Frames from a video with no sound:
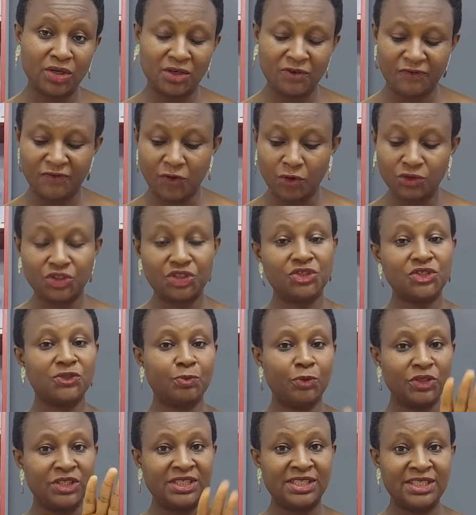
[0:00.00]
the functions,
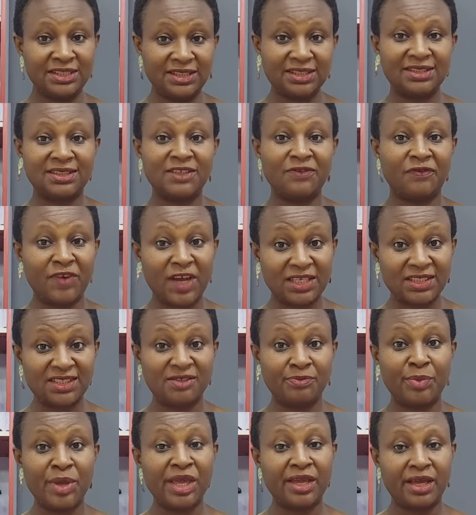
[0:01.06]
but this is the
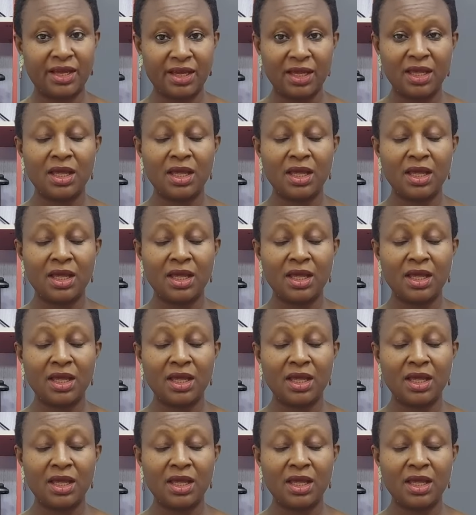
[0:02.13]
FastBake